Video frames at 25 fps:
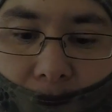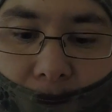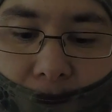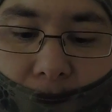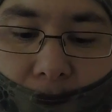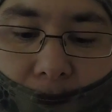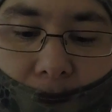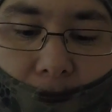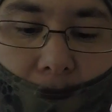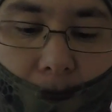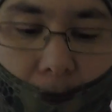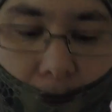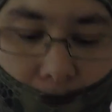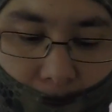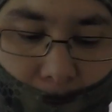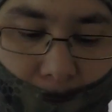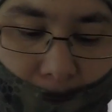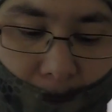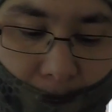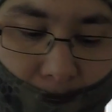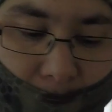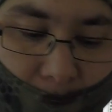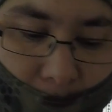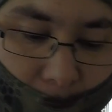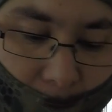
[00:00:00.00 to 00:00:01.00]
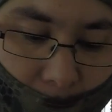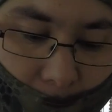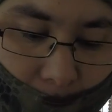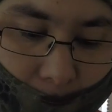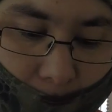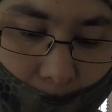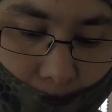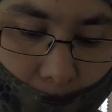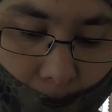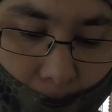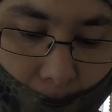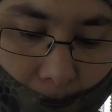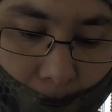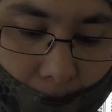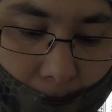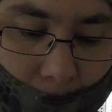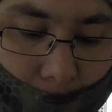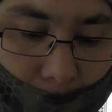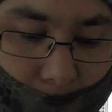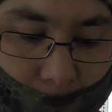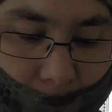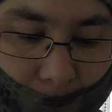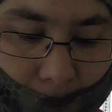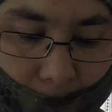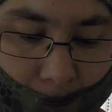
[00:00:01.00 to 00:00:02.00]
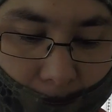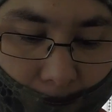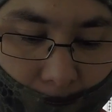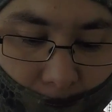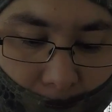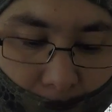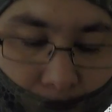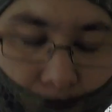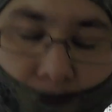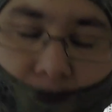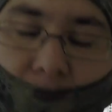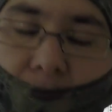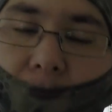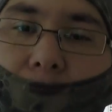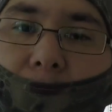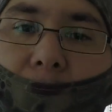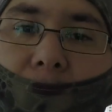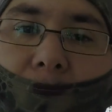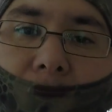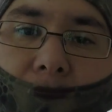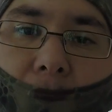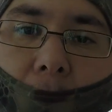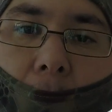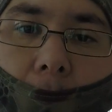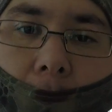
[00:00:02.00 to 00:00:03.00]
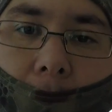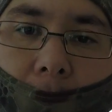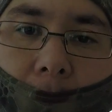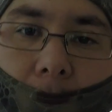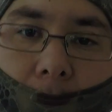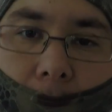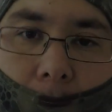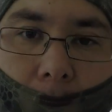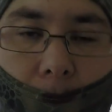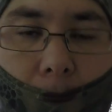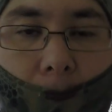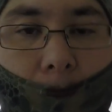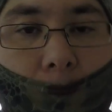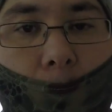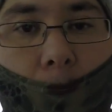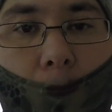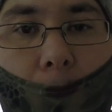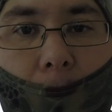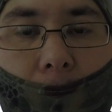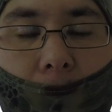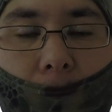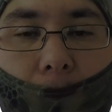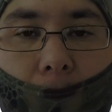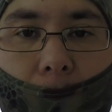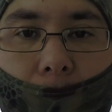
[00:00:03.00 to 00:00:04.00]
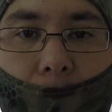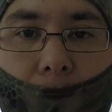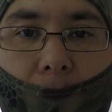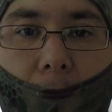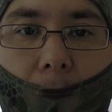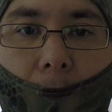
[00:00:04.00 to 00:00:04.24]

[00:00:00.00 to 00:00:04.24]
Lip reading: for you guys to stay tuned, I actually have something for you and wifey.